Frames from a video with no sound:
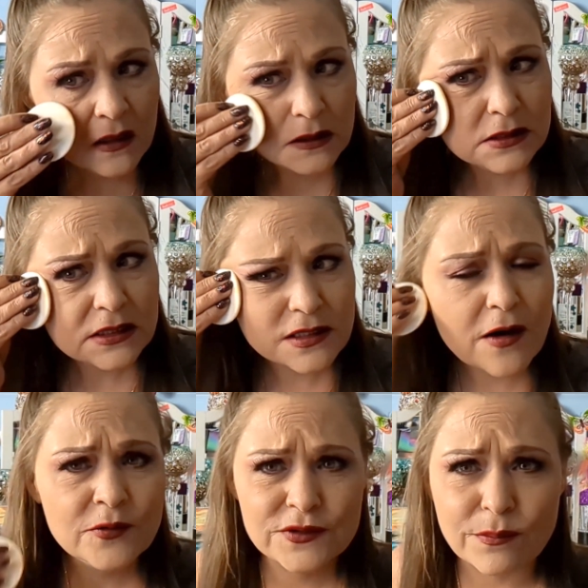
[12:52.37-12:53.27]
This is
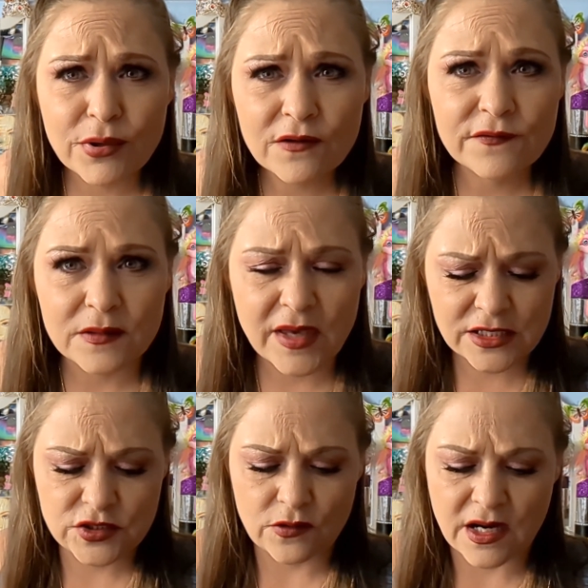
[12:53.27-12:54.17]
almost a perfect
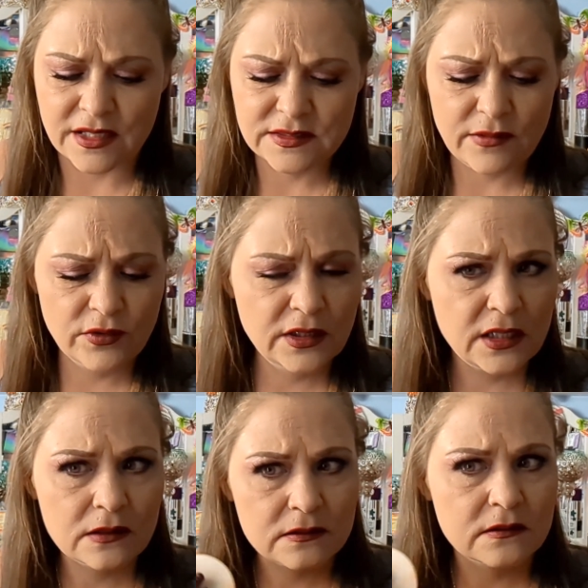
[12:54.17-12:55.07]
match, you guys. I really
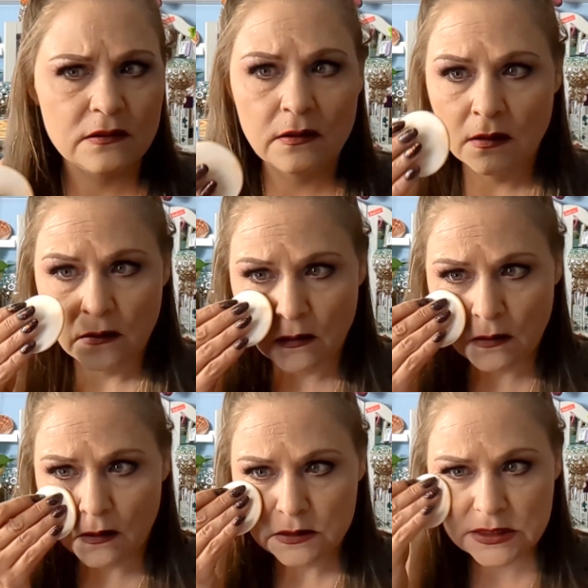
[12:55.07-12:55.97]
didn't
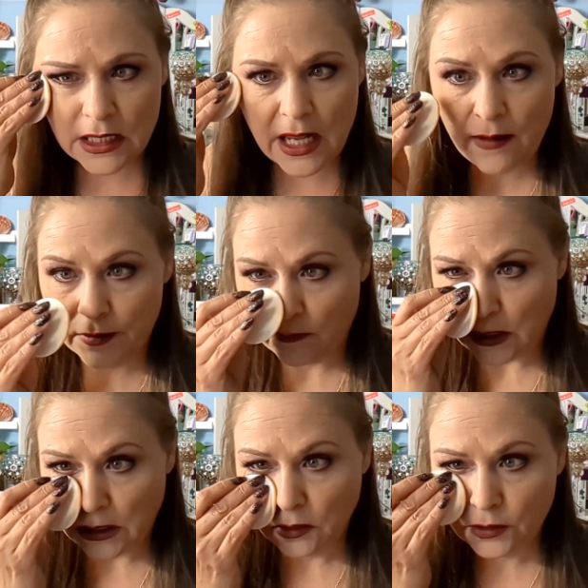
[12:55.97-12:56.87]
see it happen. I
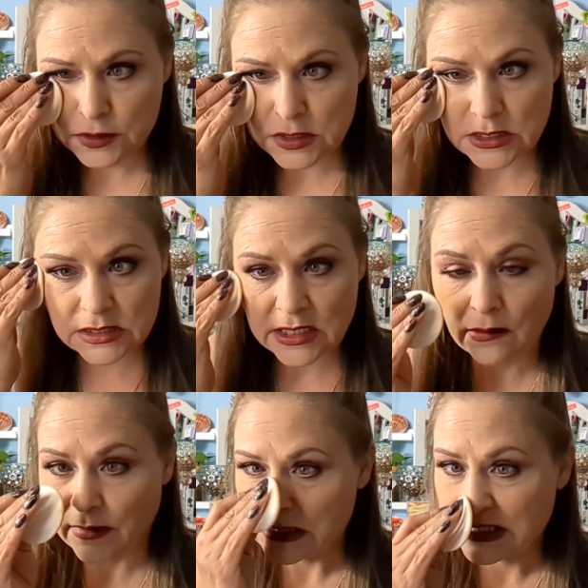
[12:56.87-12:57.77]
mean, it looks just
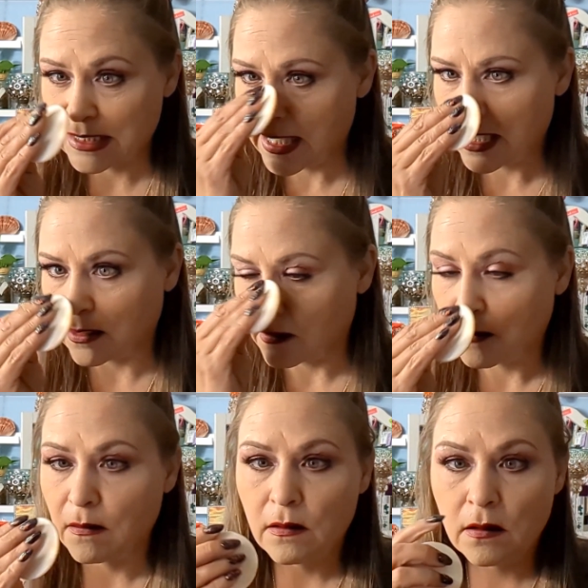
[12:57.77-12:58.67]
like my skin.
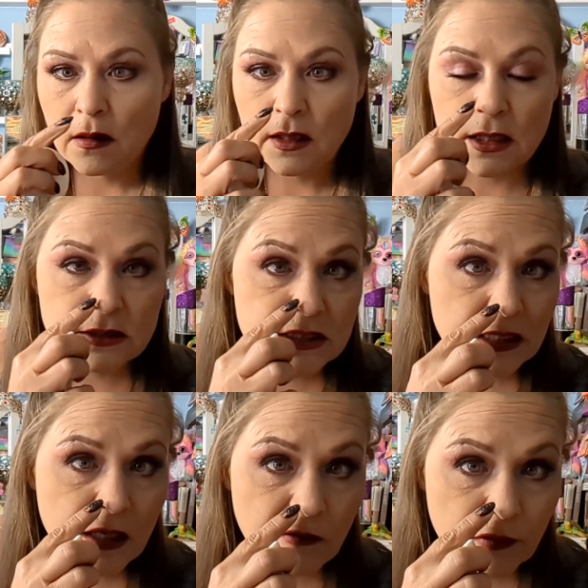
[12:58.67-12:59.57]
It
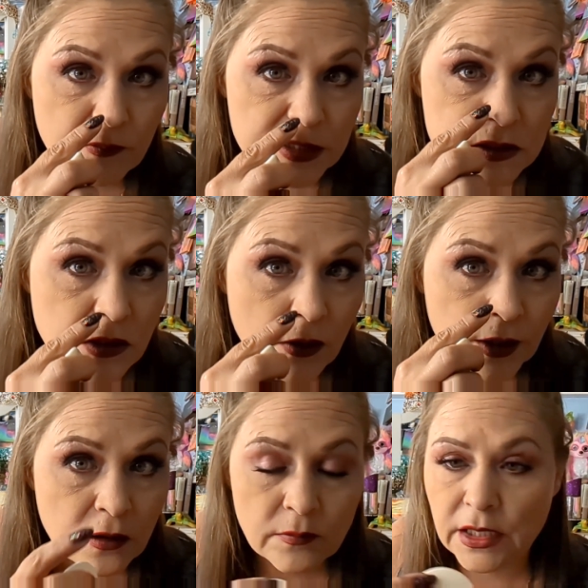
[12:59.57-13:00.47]
did cover up my
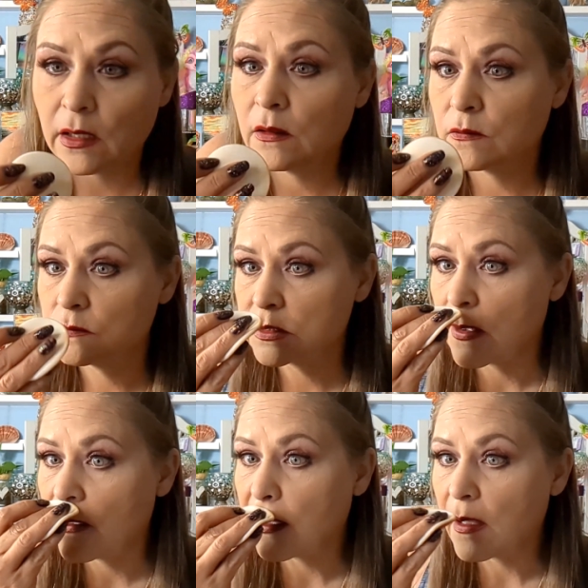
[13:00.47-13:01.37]
scarring on my nose,
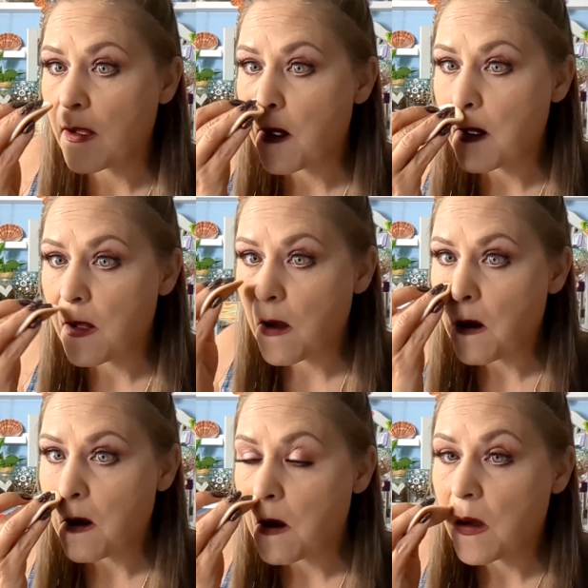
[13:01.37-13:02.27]

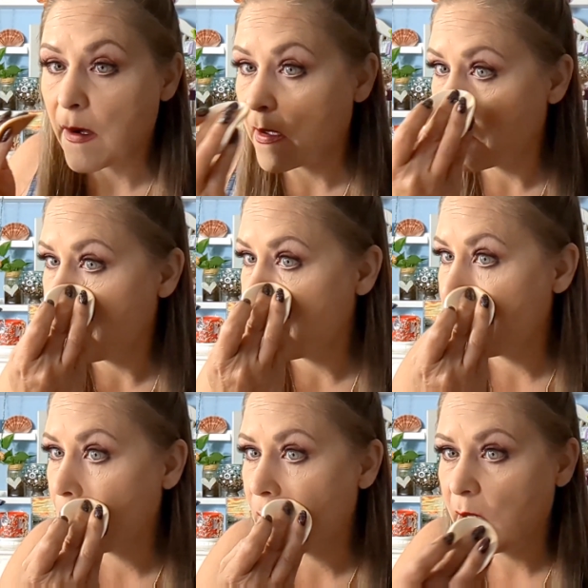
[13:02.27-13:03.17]

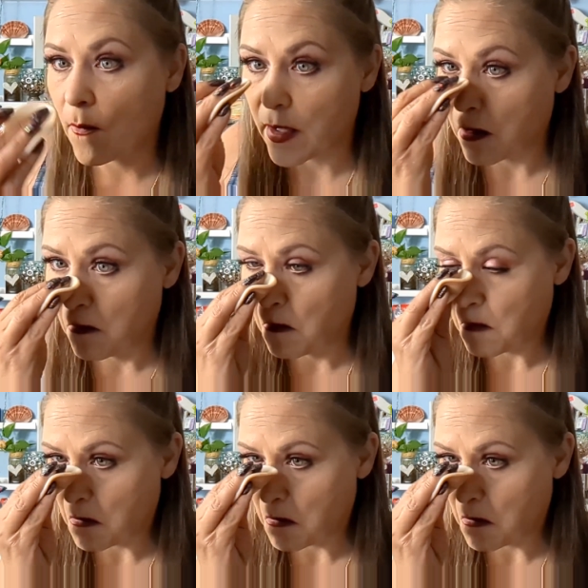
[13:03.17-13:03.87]
quite well.